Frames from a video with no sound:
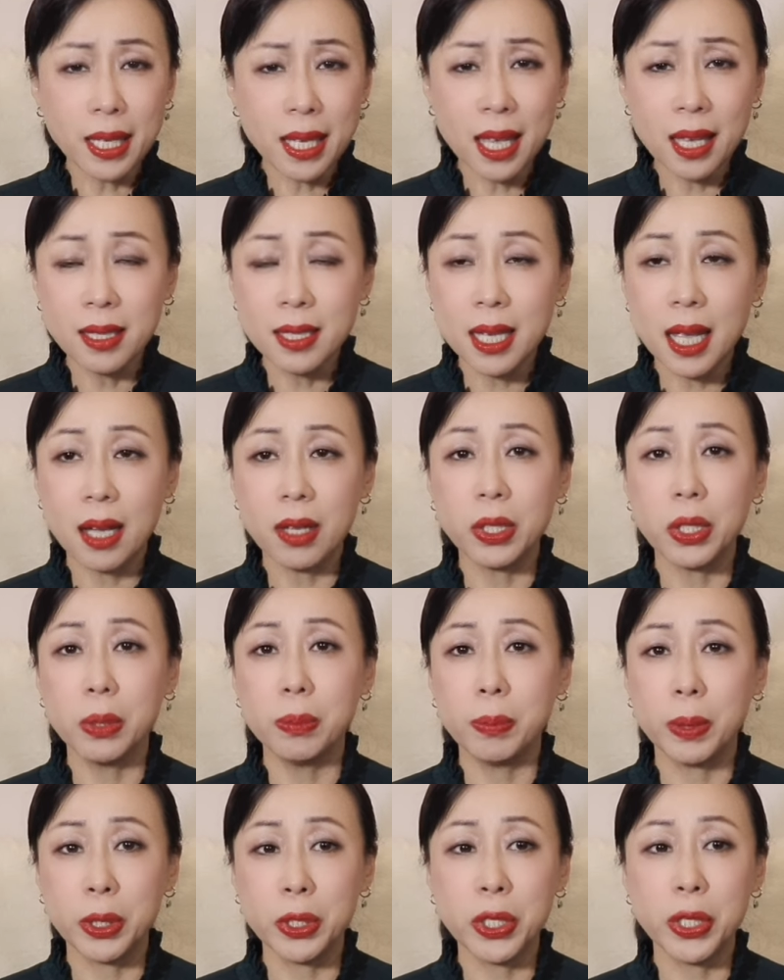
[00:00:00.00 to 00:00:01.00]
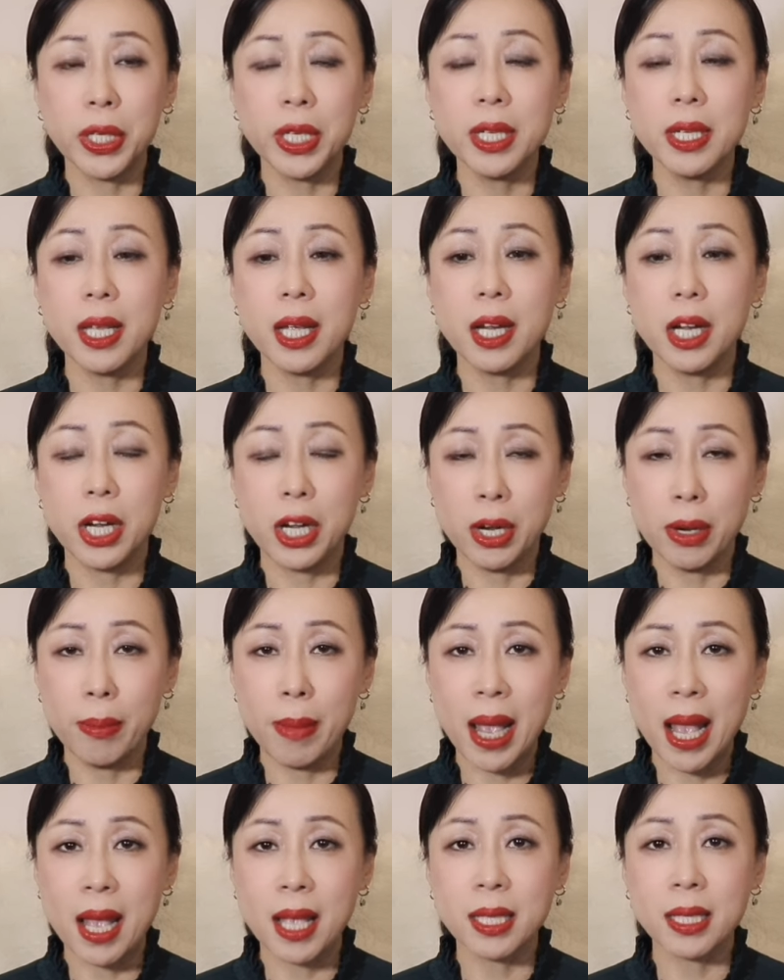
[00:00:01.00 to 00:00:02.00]
can tell you between the
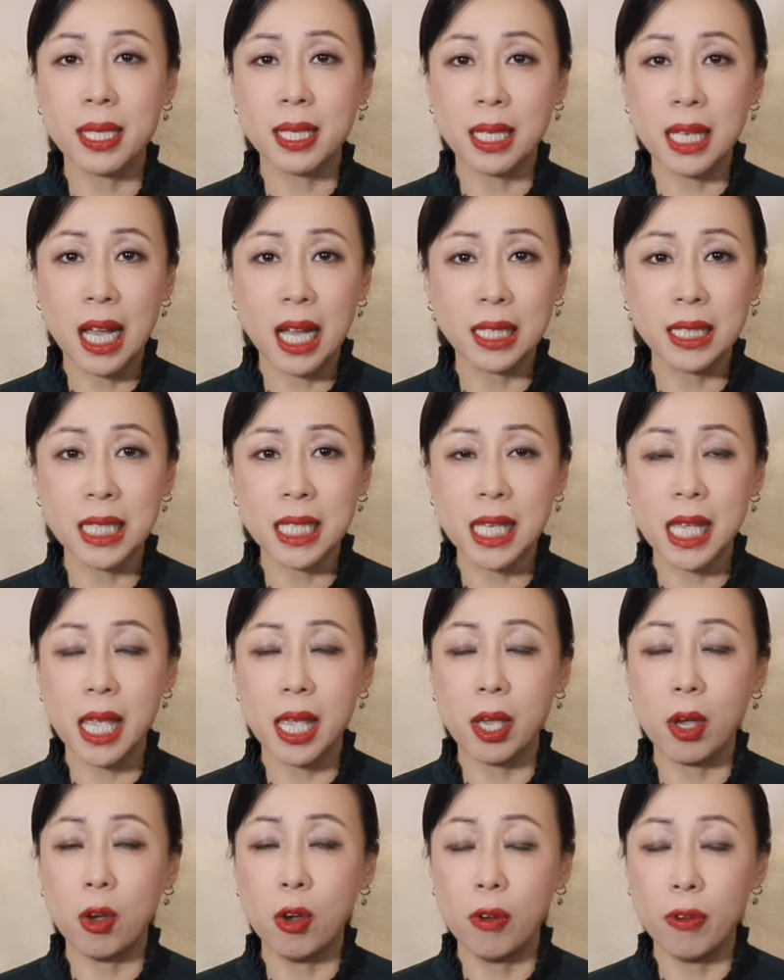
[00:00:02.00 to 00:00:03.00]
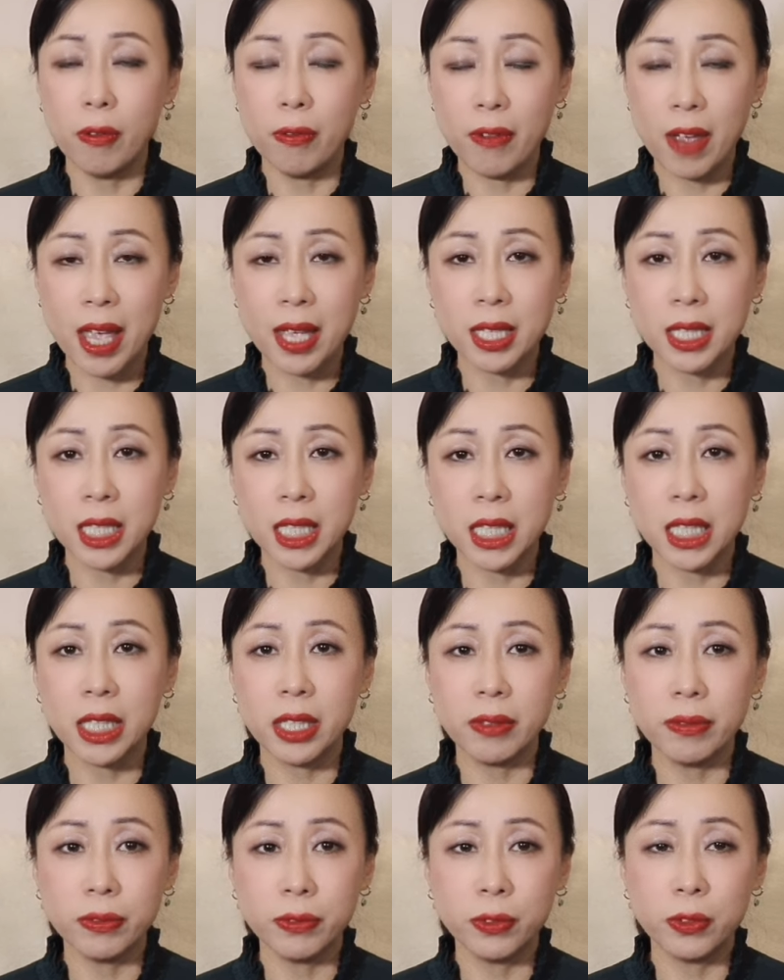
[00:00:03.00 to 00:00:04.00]
Hermes, Cartier or Van
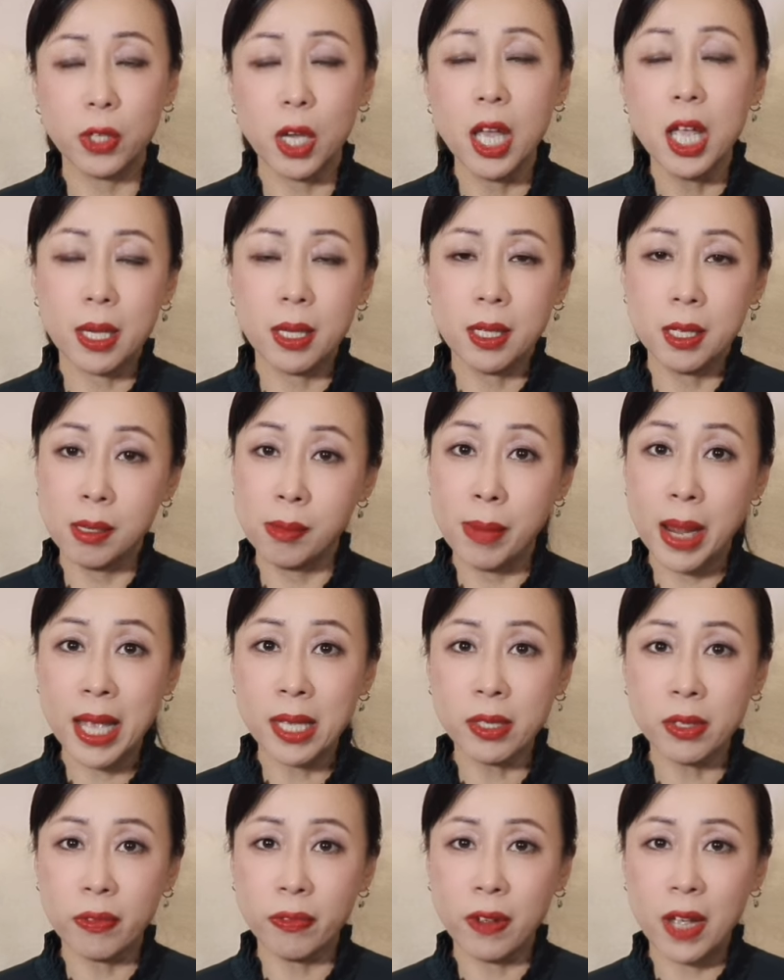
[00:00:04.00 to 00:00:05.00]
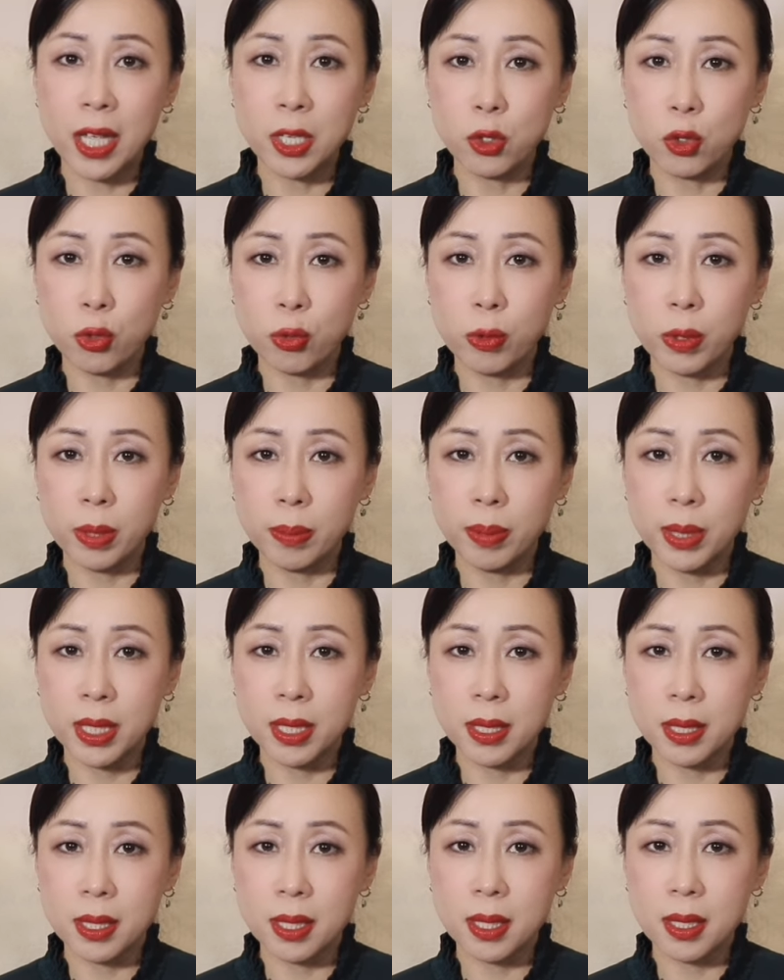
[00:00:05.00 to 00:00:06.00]
Cleef, Hermes fine jewelry
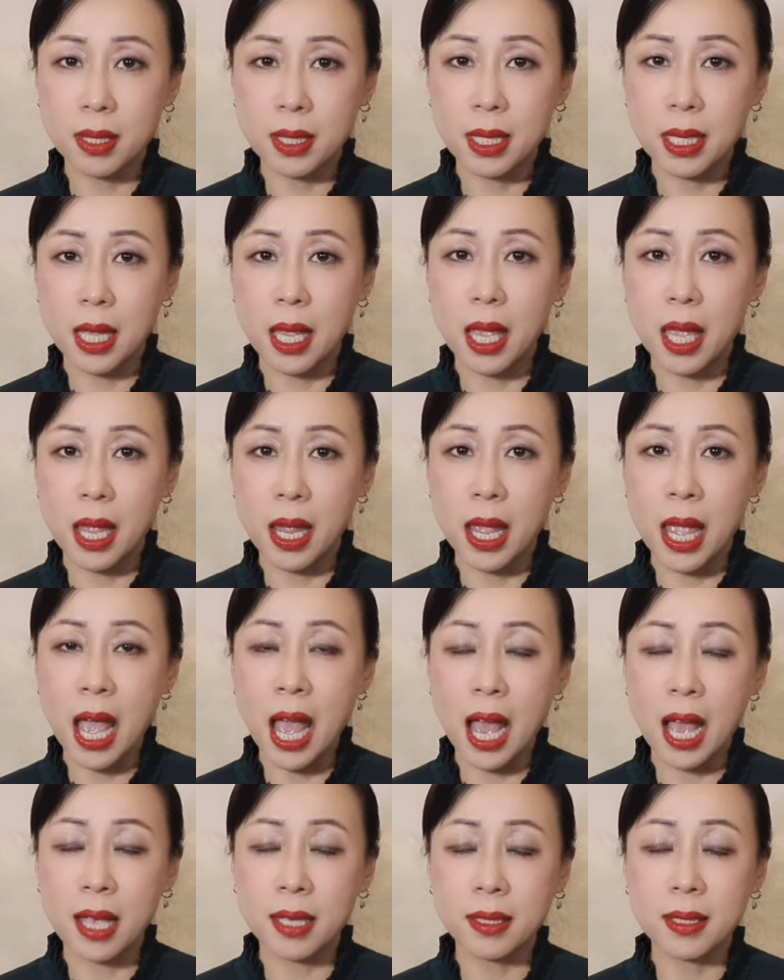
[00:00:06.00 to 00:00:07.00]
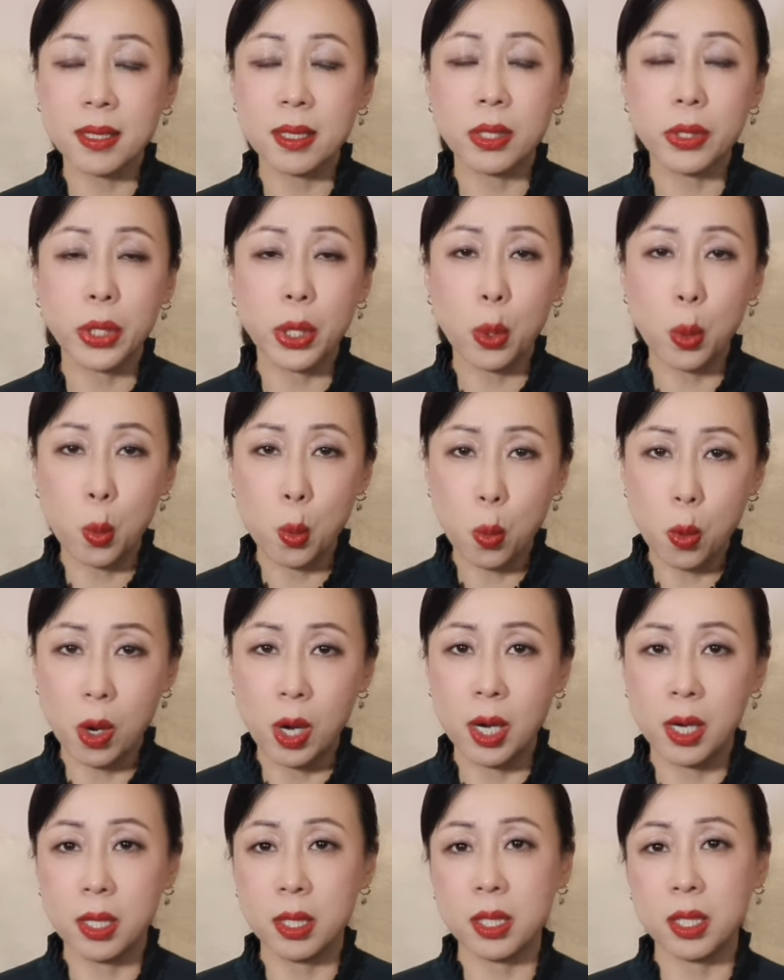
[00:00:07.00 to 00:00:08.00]
pieces, it has the
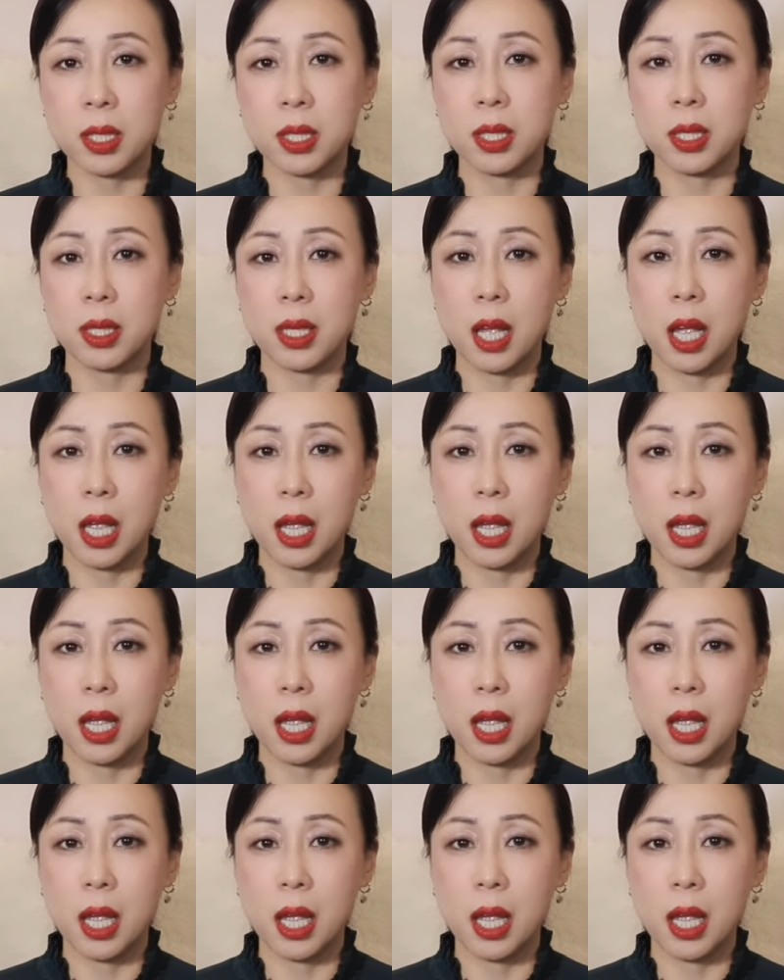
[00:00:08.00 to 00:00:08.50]
worst